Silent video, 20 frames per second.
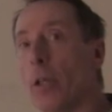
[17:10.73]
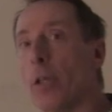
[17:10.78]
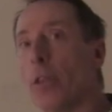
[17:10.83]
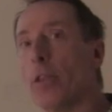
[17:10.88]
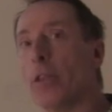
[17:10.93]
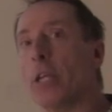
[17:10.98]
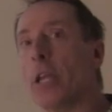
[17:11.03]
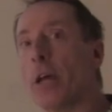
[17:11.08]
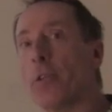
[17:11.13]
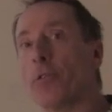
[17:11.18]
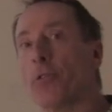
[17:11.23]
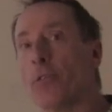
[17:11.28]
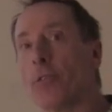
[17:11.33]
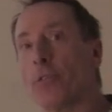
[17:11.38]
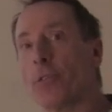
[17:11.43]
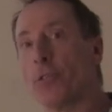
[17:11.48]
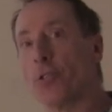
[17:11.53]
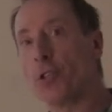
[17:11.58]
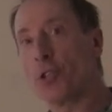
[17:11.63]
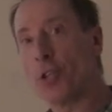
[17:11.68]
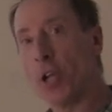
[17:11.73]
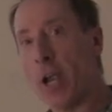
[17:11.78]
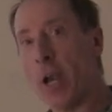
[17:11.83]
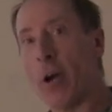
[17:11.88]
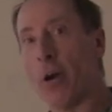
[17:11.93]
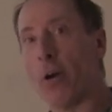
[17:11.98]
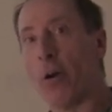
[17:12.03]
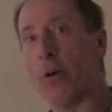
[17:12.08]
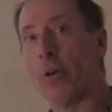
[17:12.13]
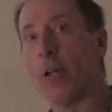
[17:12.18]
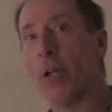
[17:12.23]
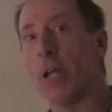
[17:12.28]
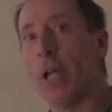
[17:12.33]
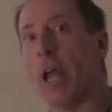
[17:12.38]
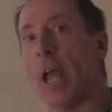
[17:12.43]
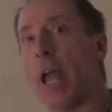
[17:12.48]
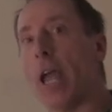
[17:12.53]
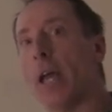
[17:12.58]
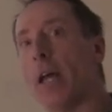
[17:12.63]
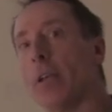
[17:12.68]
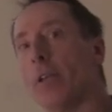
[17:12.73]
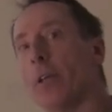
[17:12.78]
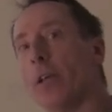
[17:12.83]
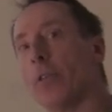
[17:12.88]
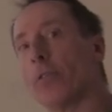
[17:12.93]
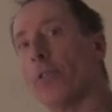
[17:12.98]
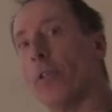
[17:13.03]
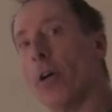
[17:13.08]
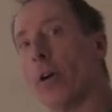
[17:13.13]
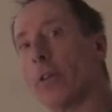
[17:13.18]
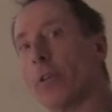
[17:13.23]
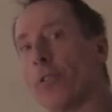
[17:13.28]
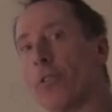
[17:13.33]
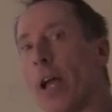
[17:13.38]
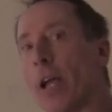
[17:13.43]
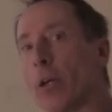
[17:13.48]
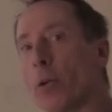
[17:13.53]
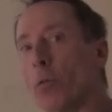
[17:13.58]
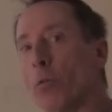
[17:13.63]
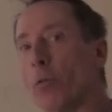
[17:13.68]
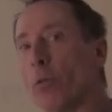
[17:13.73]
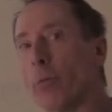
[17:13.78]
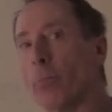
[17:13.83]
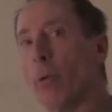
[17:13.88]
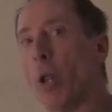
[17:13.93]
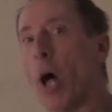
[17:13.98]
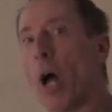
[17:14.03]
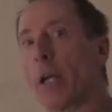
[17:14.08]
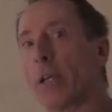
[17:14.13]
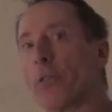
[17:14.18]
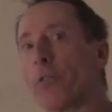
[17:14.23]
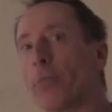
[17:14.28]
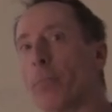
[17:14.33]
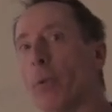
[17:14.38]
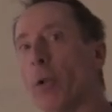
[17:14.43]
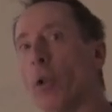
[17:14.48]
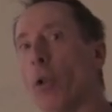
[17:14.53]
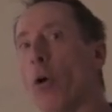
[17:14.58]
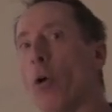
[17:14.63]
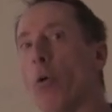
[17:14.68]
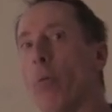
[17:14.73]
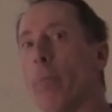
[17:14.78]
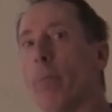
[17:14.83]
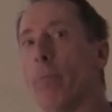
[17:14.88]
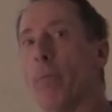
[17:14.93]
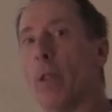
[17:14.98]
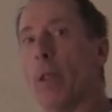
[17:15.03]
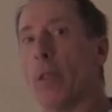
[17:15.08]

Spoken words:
The entrance is shared, and as long as that cooler block is below